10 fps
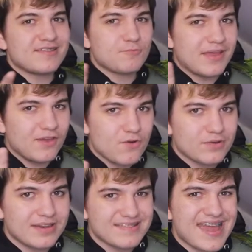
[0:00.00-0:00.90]
this is where the
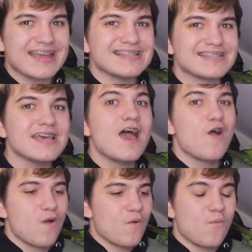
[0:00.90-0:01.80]
awkwardness ends.
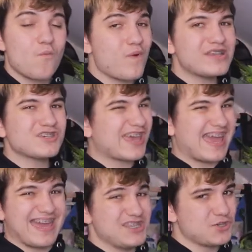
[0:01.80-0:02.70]
We're just
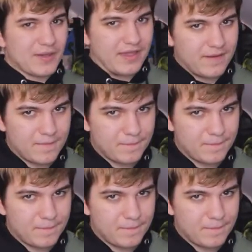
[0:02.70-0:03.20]
getting into it.